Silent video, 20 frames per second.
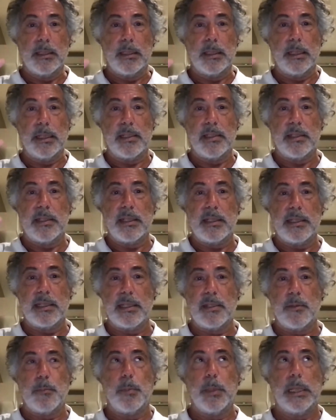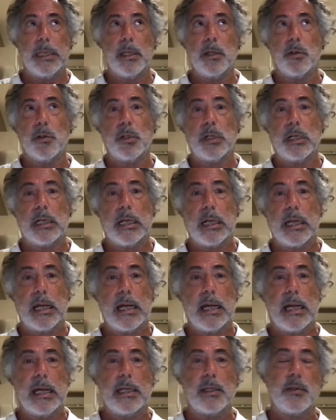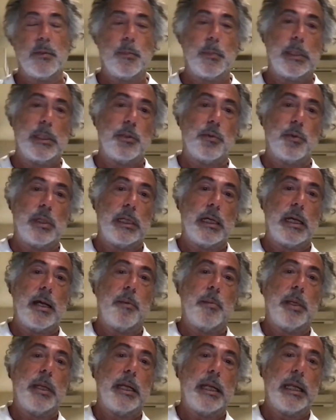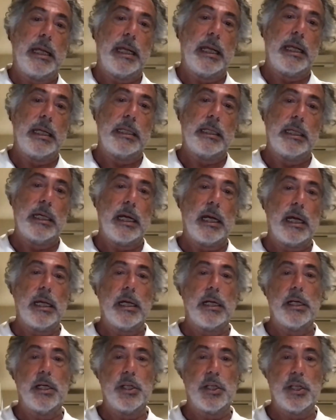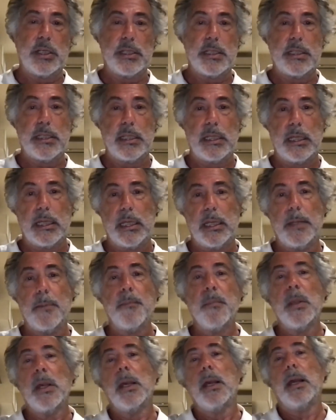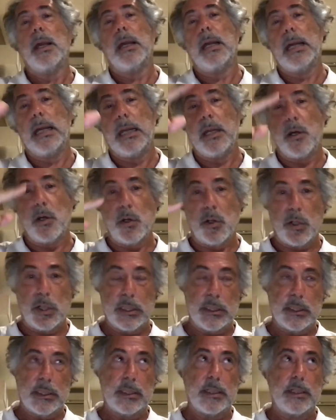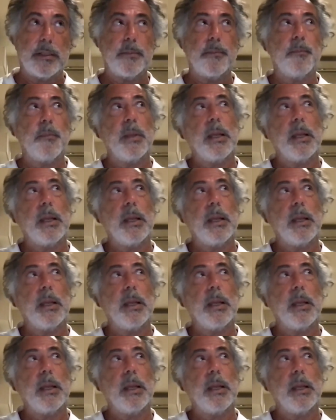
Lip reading: this is being organized between Khamenei, the IRGC, and other